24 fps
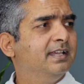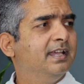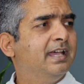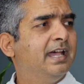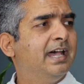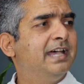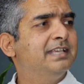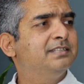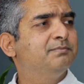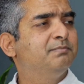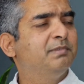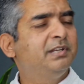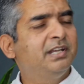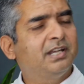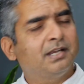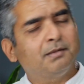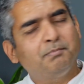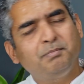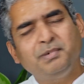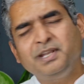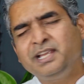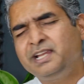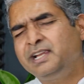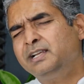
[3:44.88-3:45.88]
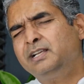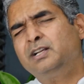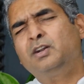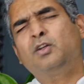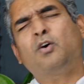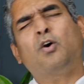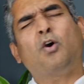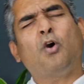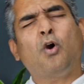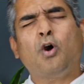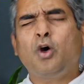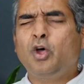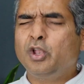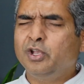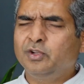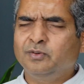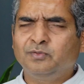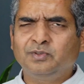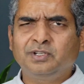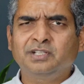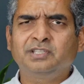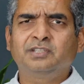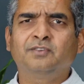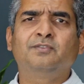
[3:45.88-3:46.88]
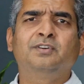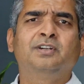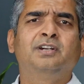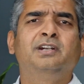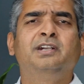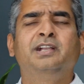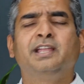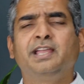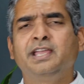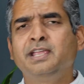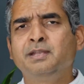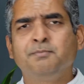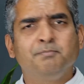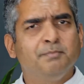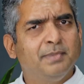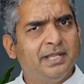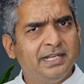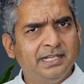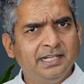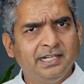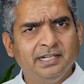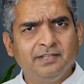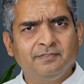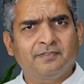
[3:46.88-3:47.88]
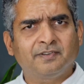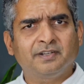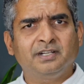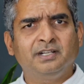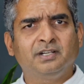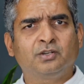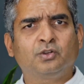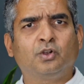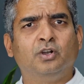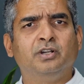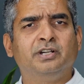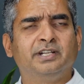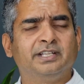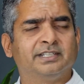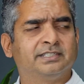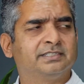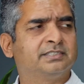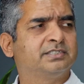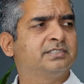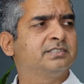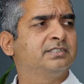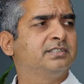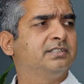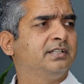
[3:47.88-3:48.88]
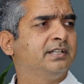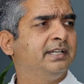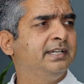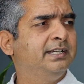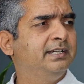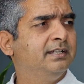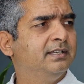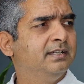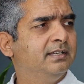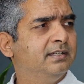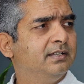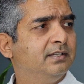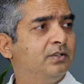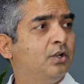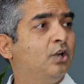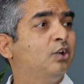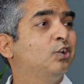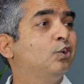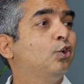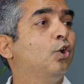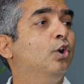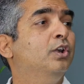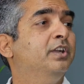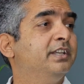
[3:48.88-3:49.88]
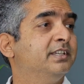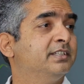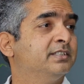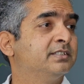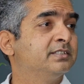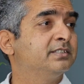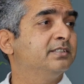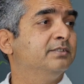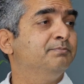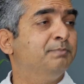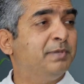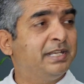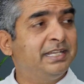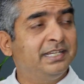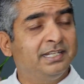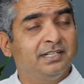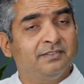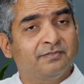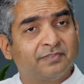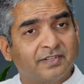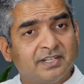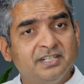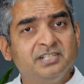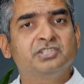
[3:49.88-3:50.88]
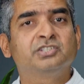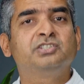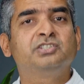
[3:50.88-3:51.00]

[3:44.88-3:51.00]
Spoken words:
has been replicated all over the world in many different contexts, right? Not contests, many different